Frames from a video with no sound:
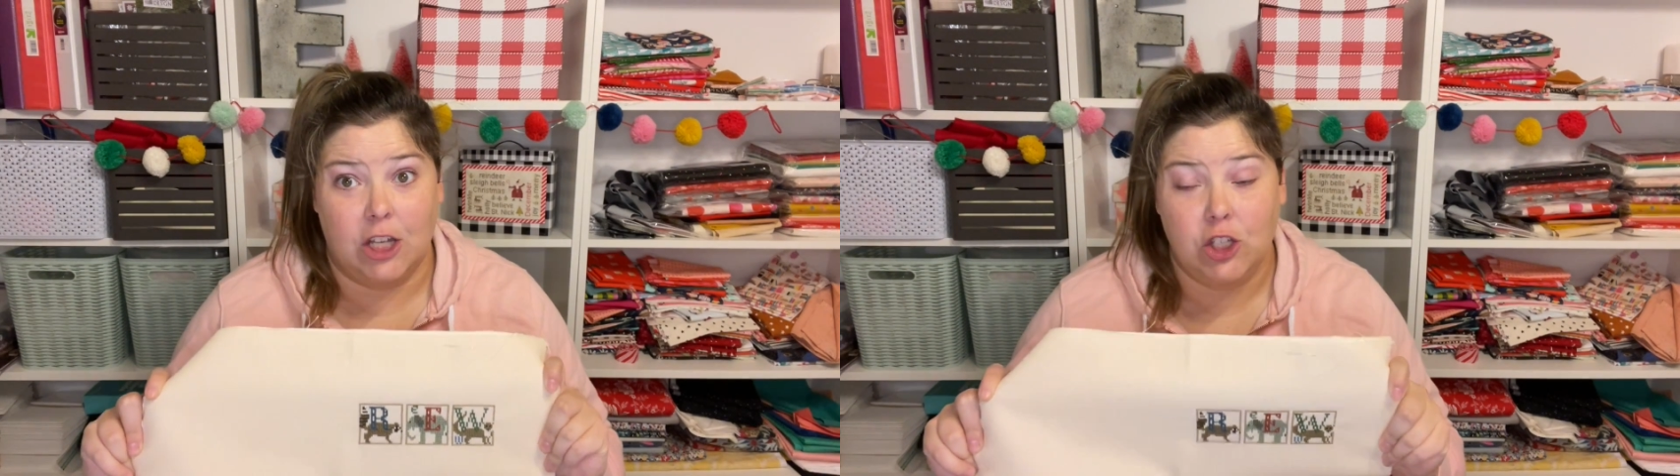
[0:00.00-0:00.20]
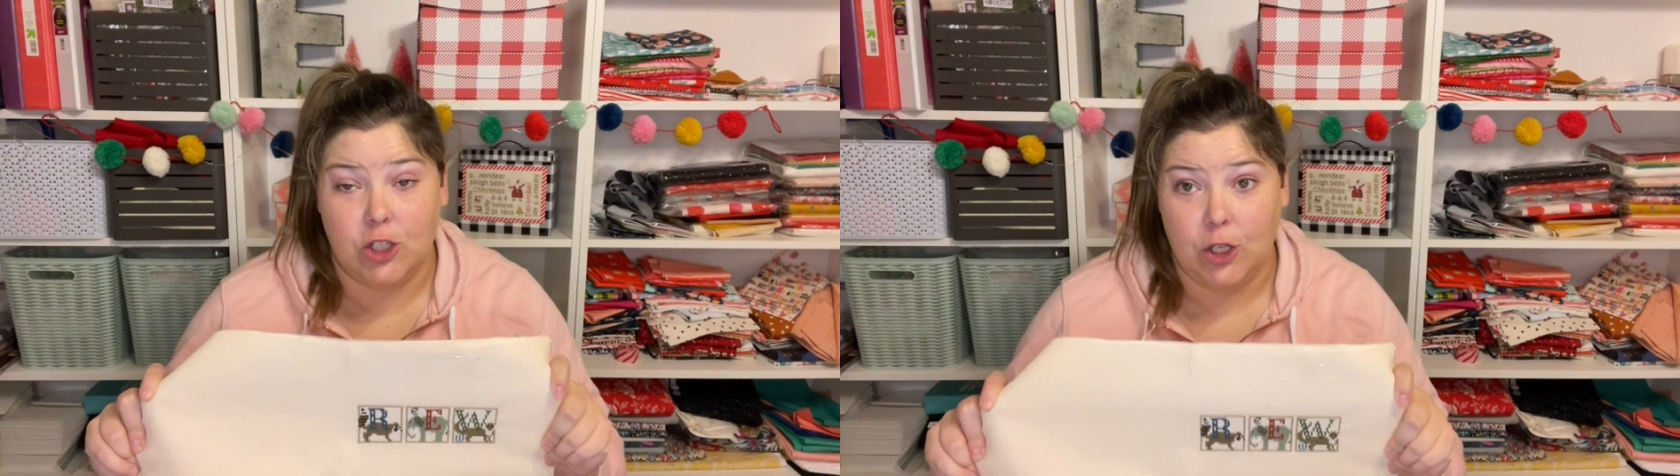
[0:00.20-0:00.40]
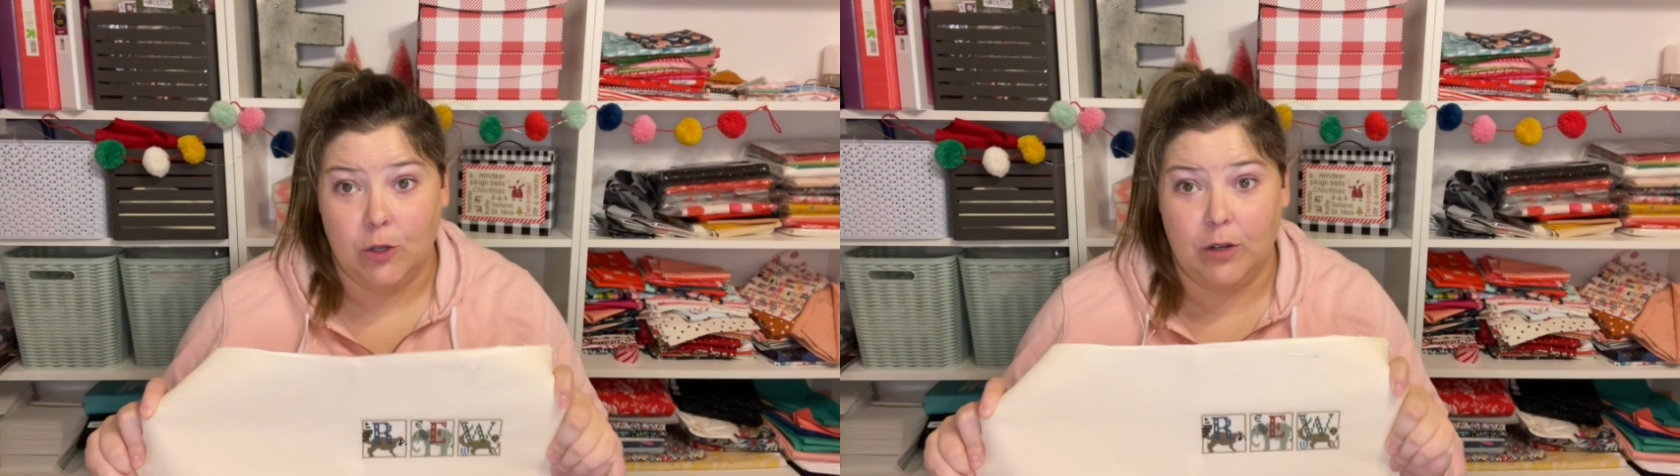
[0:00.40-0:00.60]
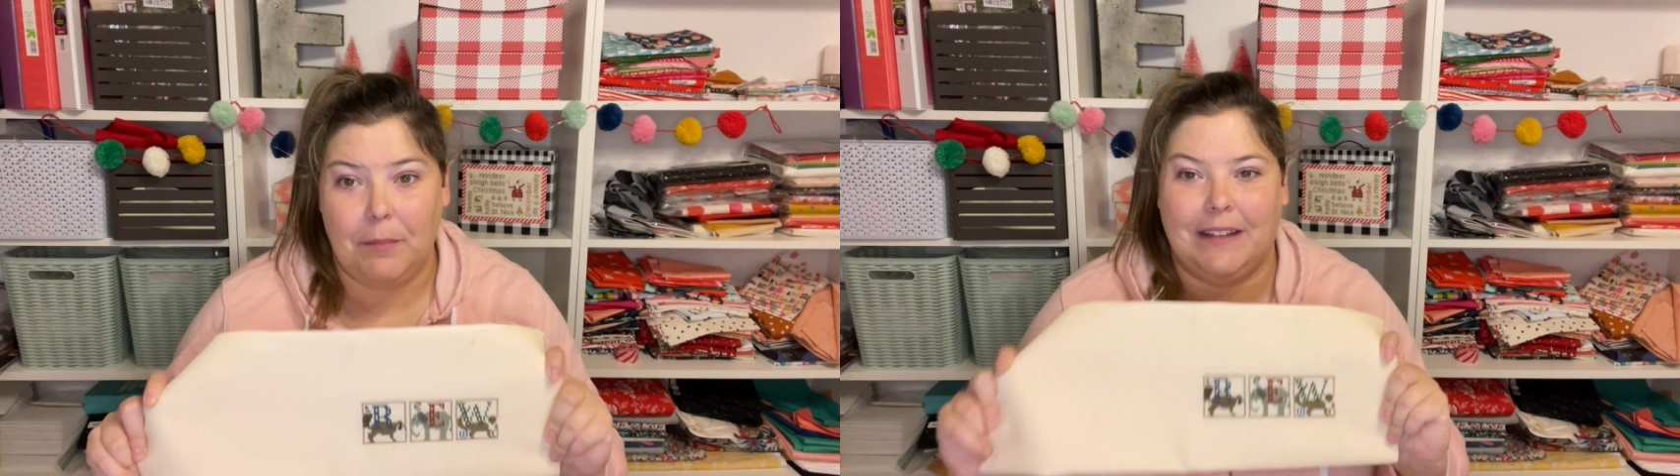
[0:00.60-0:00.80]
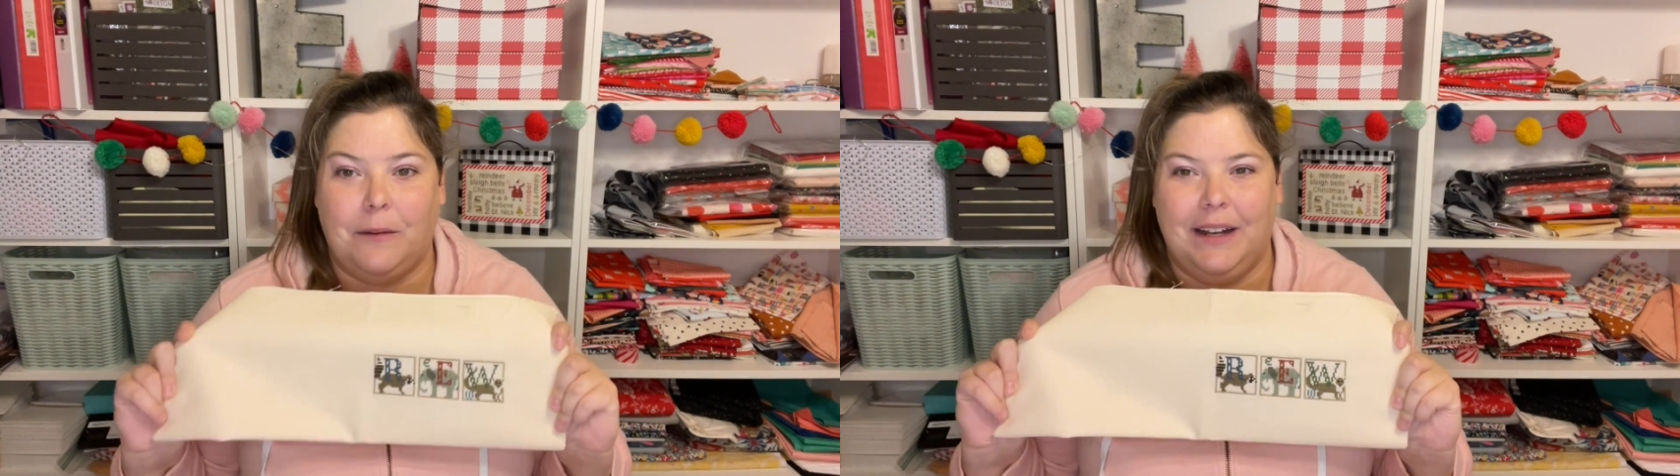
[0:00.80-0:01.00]
soon
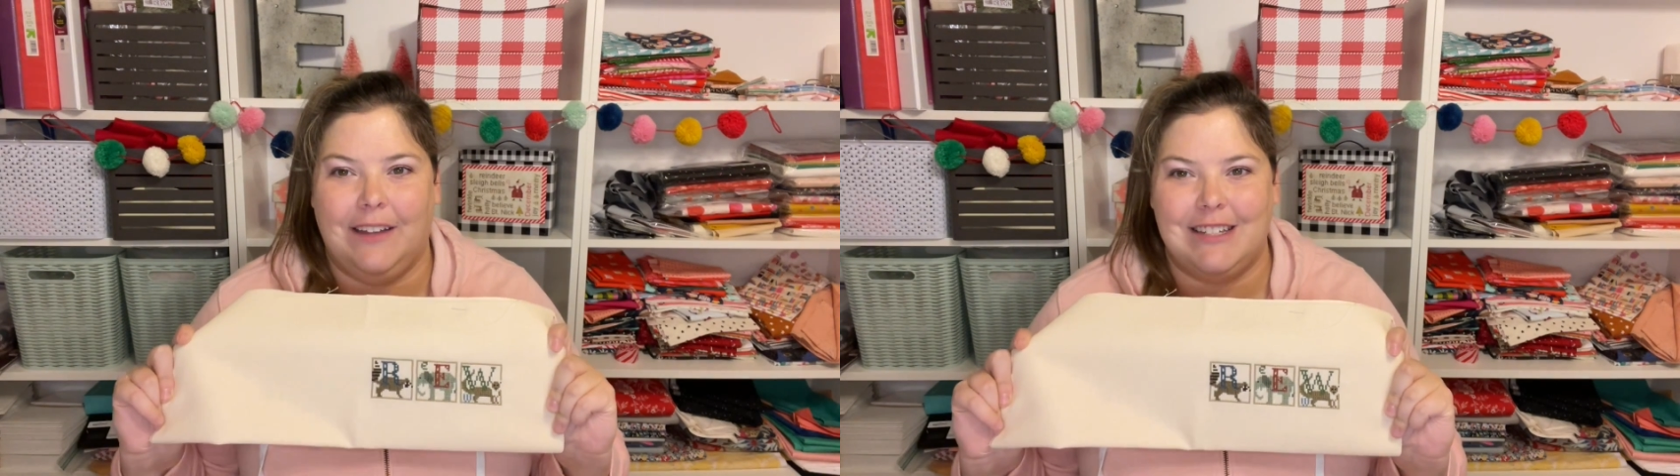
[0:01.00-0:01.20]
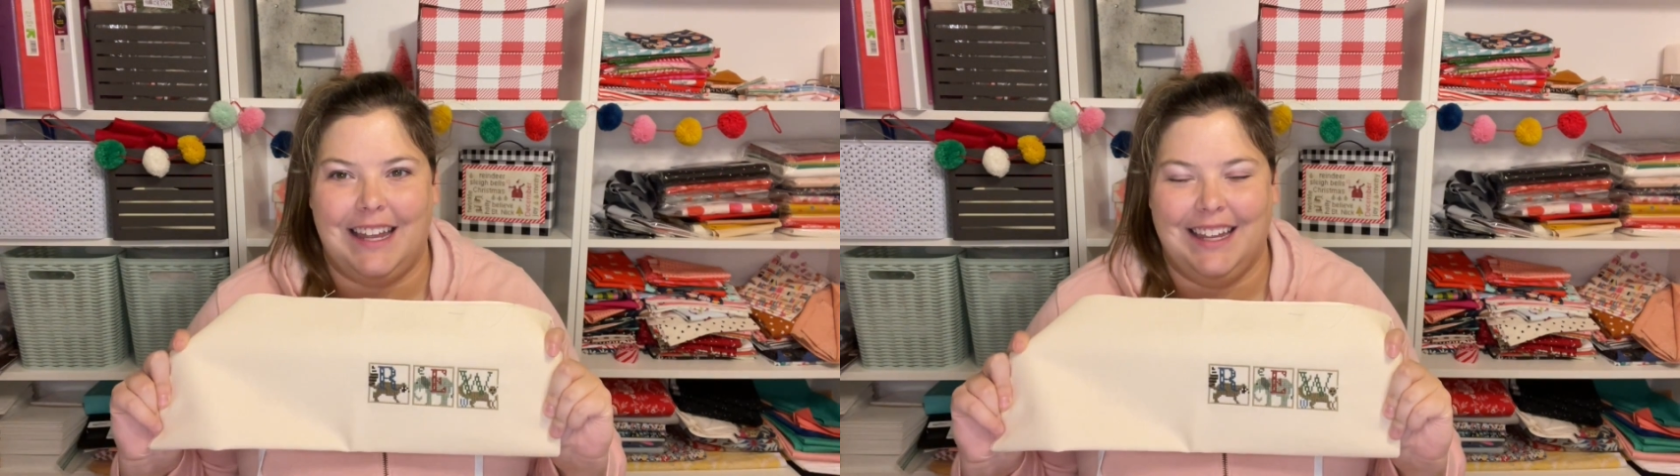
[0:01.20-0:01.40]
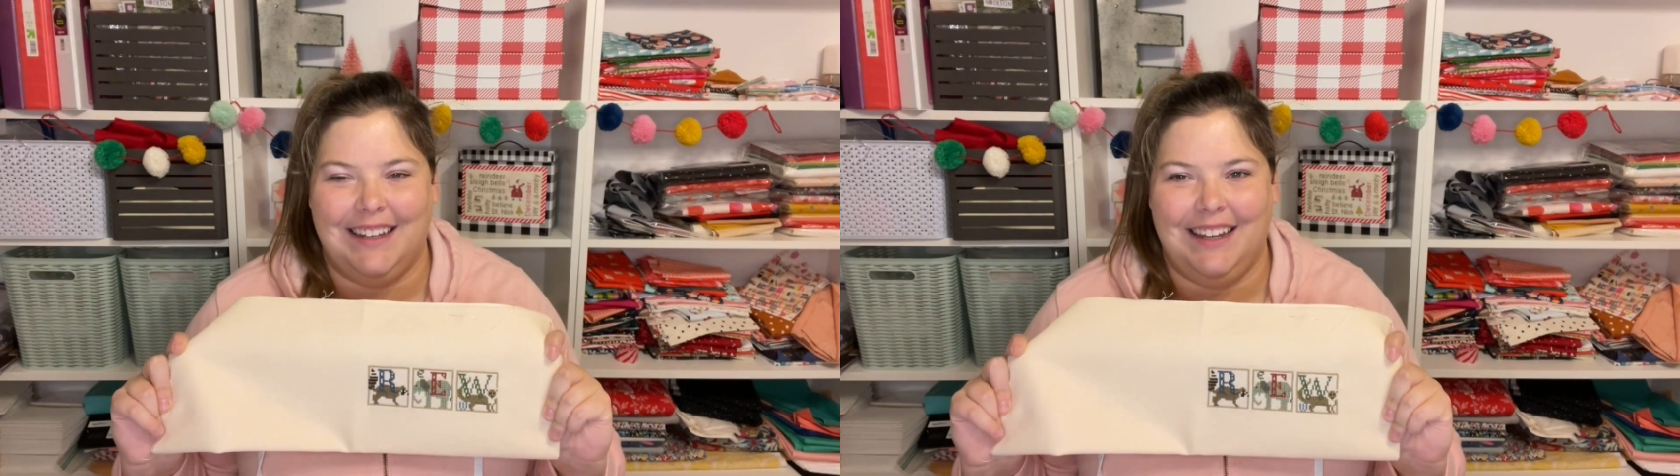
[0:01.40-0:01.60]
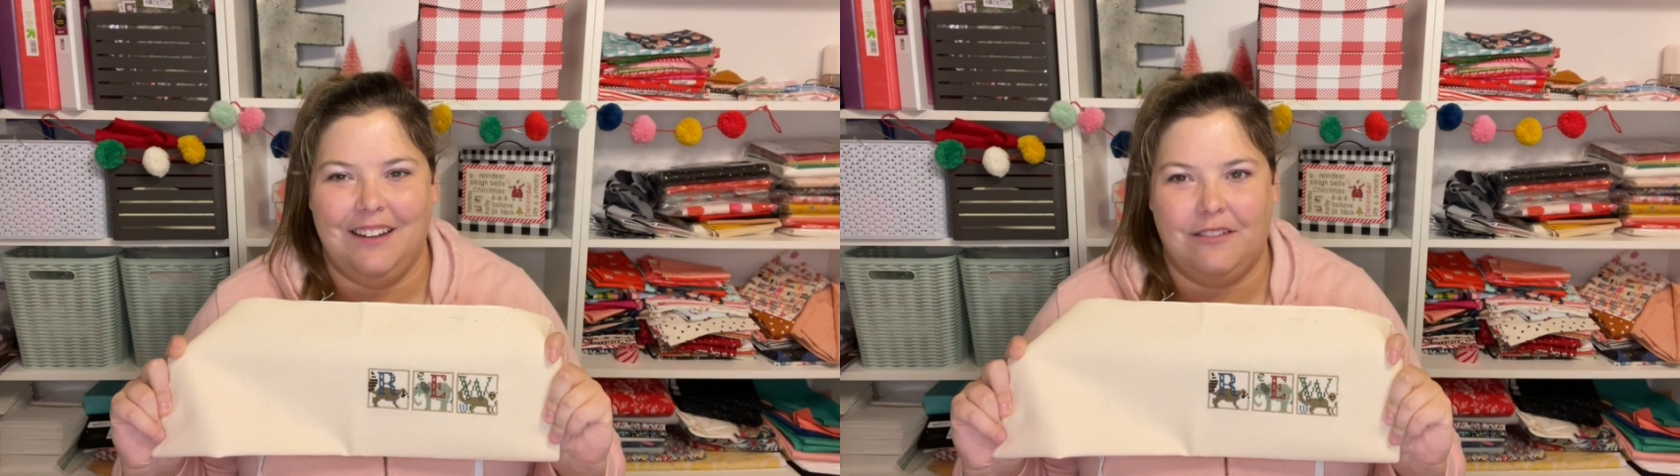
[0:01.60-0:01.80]
because I want to give it to Andy